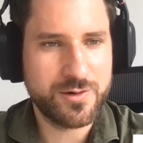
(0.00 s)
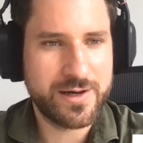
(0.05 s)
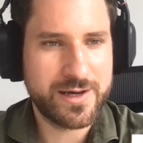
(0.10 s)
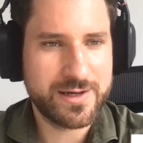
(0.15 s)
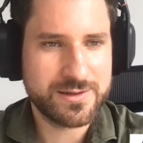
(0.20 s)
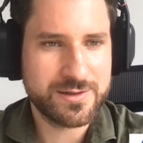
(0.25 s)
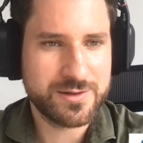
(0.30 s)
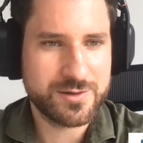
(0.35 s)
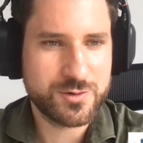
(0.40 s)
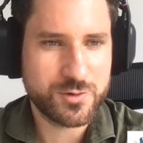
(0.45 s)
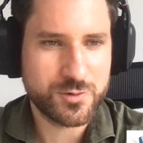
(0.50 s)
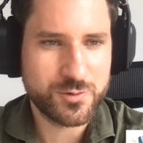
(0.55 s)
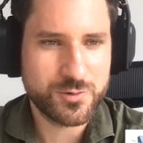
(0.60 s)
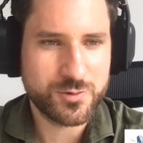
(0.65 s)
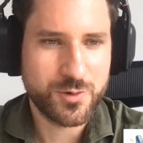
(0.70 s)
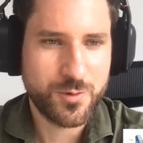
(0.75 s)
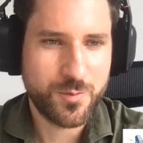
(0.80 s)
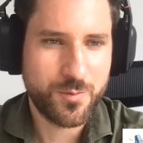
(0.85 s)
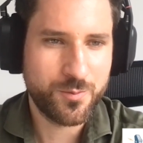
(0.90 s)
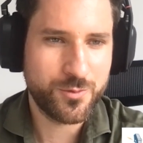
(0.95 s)
access
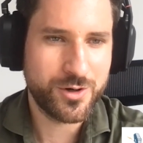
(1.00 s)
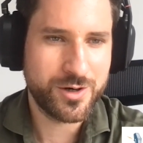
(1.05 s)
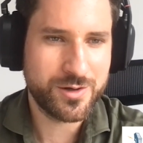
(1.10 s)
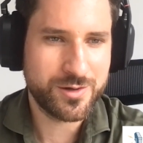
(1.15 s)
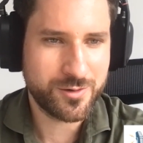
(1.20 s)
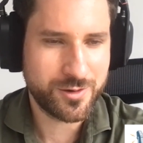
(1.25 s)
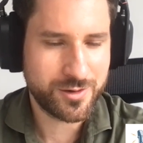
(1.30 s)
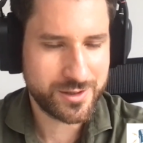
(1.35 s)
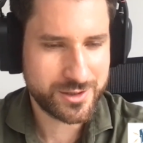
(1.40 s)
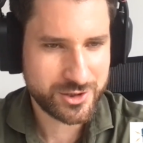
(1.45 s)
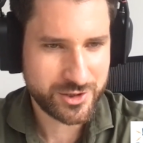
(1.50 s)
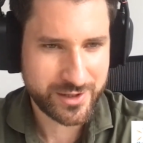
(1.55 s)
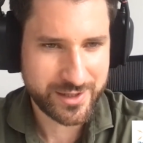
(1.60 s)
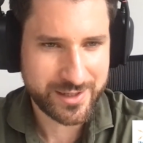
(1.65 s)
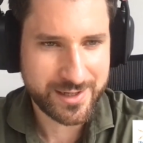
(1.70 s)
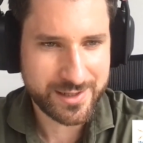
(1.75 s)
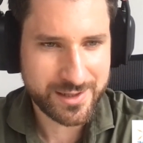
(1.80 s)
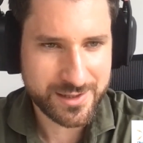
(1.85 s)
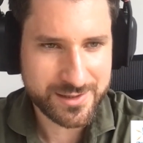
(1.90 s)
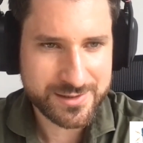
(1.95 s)
to more knowledge
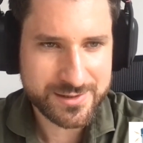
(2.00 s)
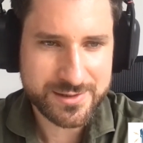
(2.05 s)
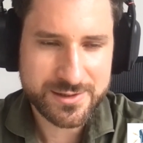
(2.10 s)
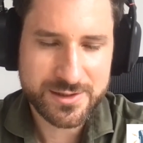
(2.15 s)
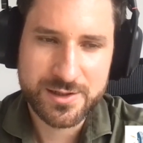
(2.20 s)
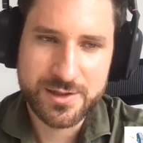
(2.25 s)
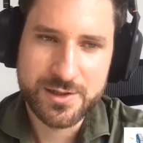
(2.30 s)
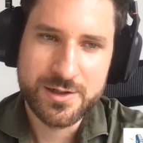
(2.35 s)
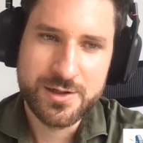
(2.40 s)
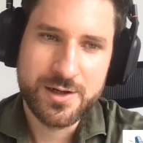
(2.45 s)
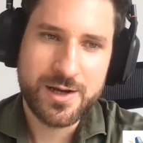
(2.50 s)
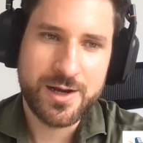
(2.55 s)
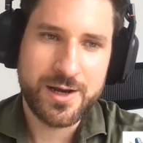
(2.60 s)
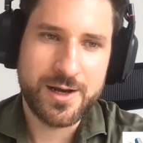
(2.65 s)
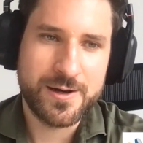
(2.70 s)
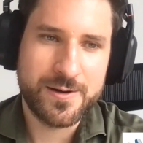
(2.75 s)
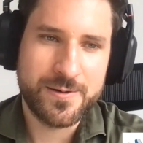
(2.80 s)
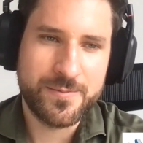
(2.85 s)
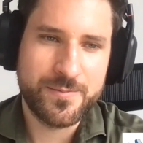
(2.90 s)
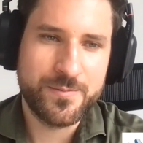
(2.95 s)
than others.
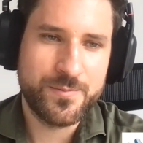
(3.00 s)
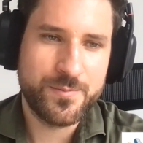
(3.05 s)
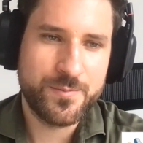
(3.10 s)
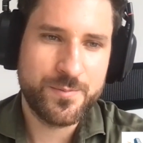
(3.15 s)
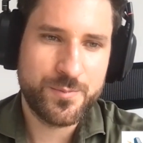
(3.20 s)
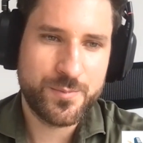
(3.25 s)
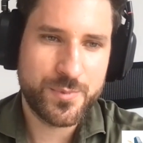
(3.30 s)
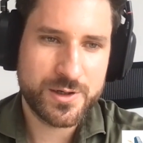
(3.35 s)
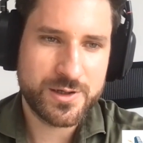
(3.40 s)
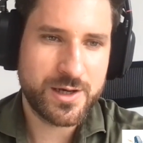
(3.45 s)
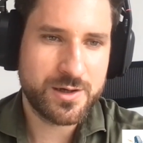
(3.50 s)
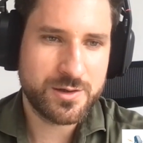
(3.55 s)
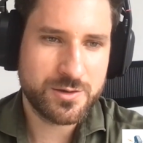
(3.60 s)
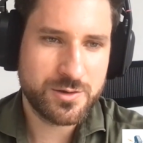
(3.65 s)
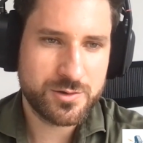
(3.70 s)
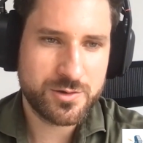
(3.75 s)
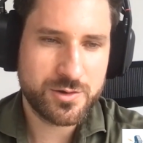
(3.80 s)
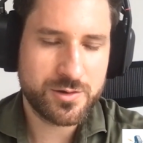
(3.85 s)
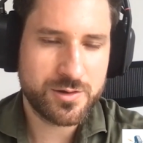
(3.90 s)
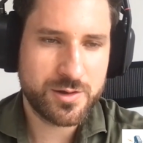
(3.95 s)
But yeah,
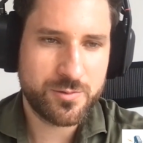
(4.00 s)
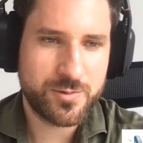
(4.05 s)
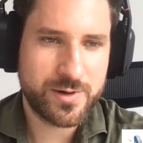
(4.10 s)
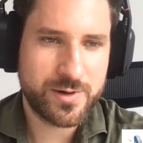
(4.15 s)
you're totally